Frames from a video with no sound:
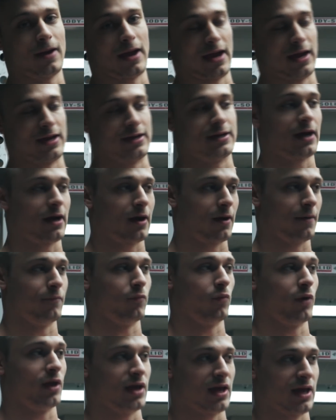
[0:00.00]
And
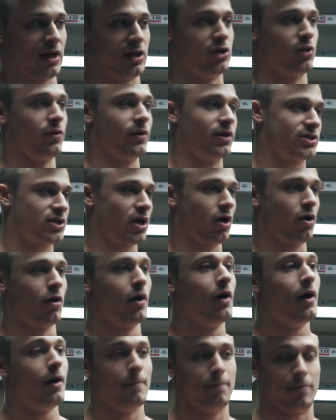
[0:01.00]
in doing
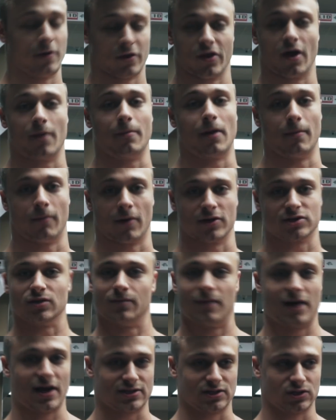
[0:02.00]
so, build up my muscle
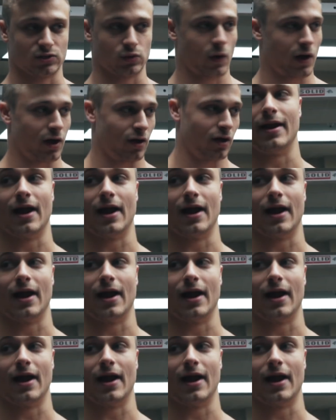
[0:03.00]
mass as well.